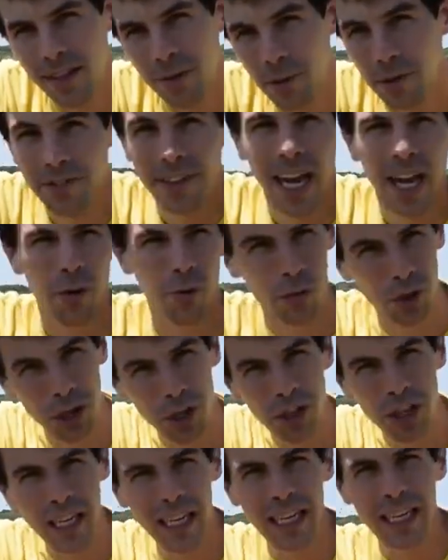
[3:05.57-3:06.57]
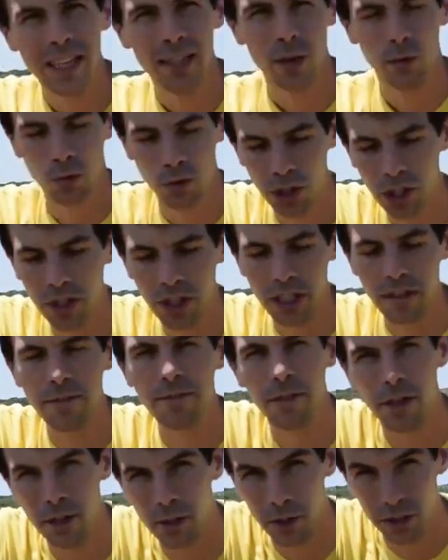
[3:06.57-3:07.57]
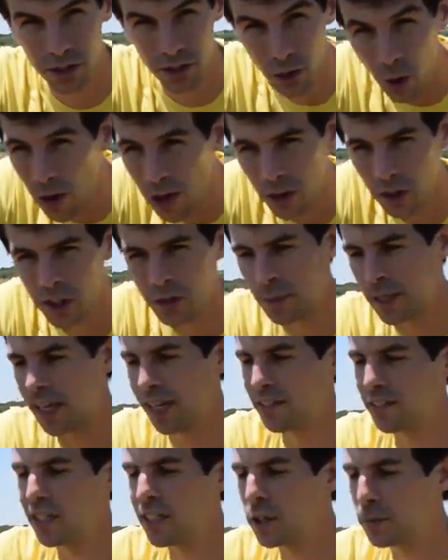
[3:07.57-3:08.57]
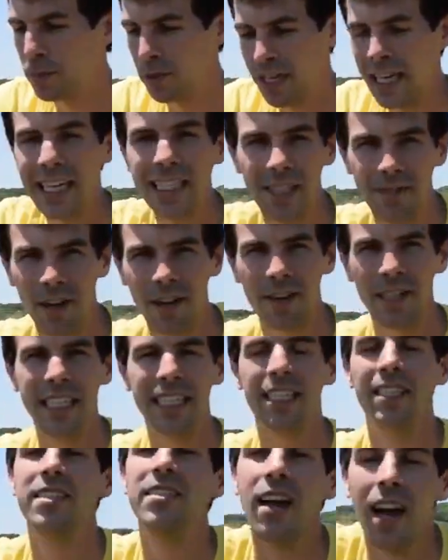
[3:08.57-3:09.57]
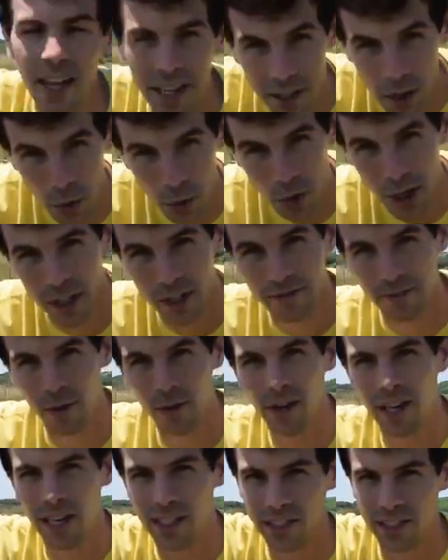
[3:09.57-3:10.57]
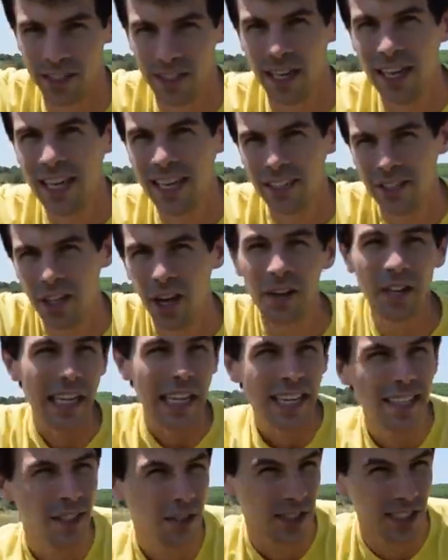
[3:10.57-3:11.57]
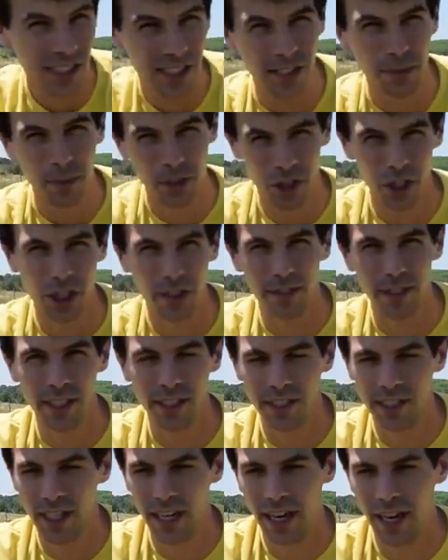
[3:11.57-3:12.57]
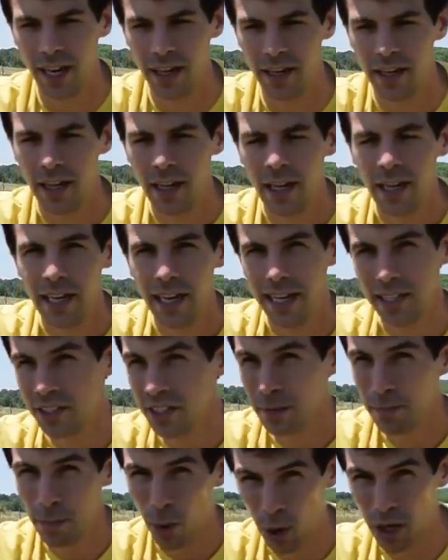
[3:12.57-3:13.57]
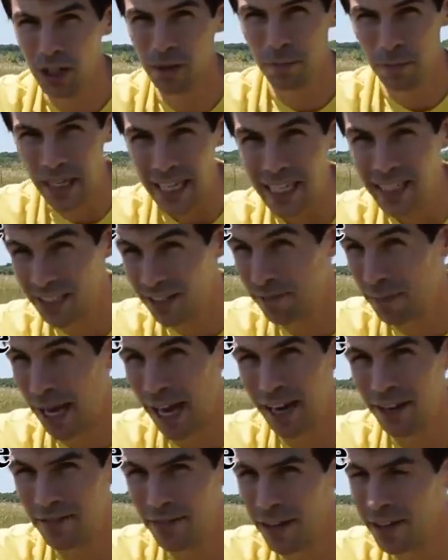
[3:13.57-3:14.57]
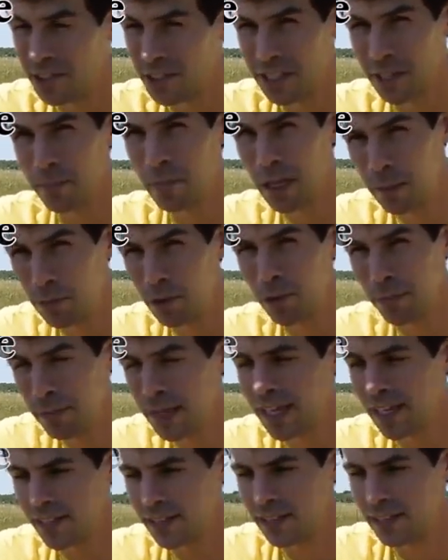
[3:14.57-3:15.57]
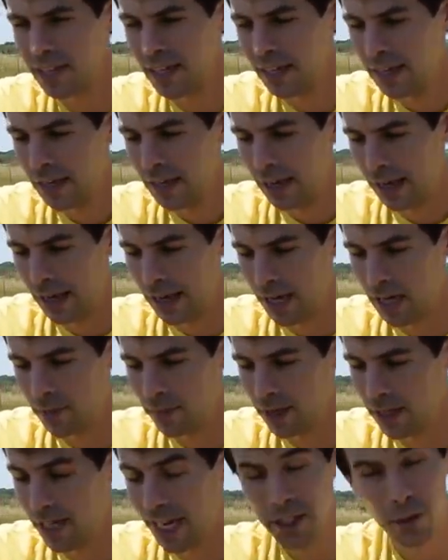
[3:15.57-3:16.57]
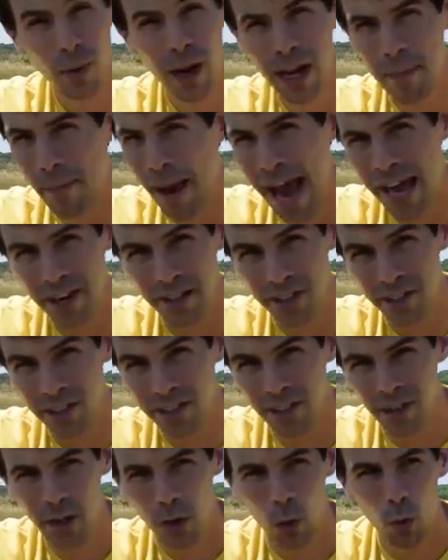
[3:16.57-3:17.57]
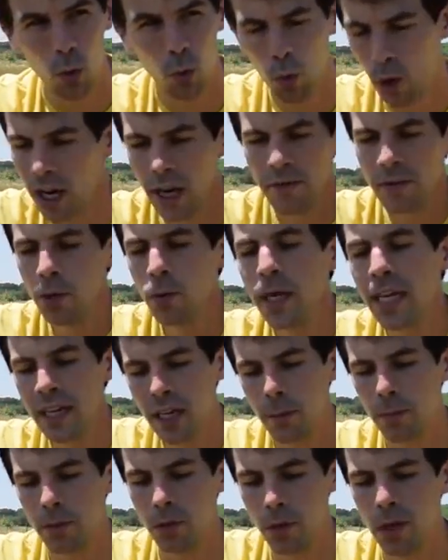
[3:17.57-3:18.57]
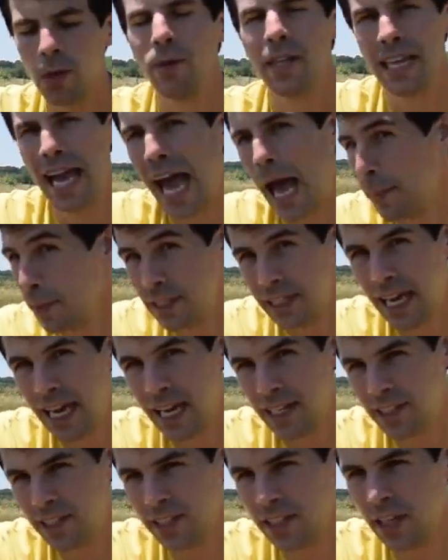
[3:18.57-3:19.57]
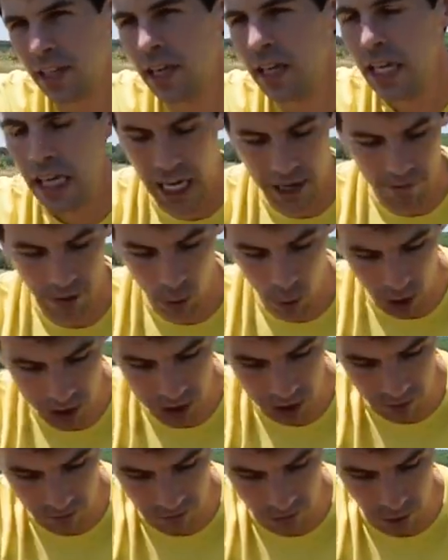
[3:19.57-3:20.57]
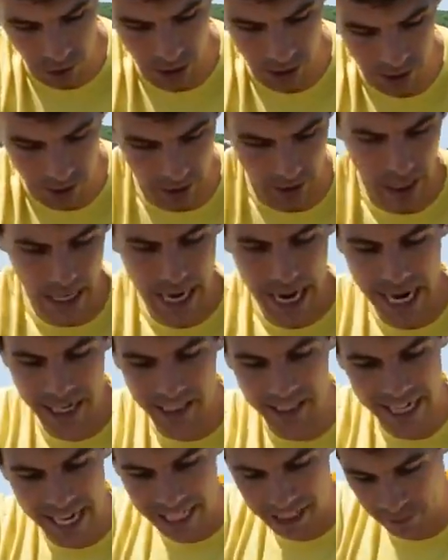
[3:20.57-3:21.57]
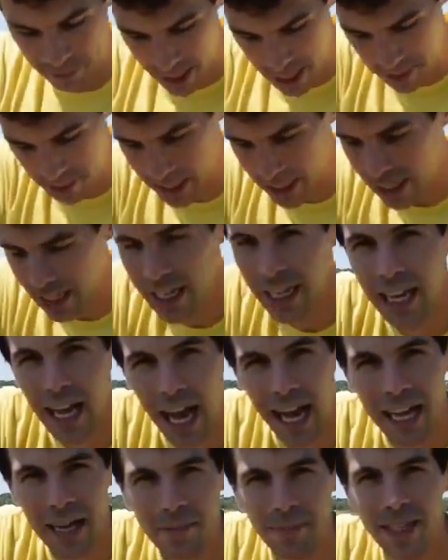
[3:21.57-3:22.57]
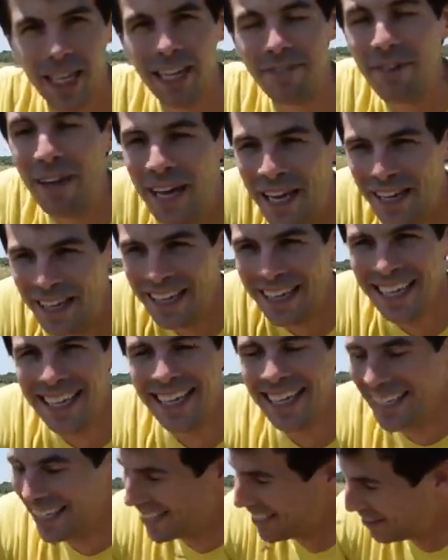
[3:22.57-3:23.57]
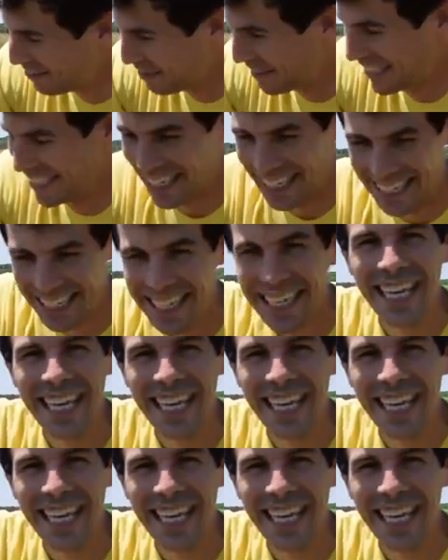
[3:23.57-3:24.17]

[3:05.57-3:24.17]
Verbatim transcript: We've got really, really fertile soils because these plants have already done the work for us. It's called an ecosystem service, and it's an important piece of biodiversity that people miss. Um, and that's why it matters. Whatever we end up doing with habitats, if it wasn't for, ah, this ant's biting me. Um, if, oh my God.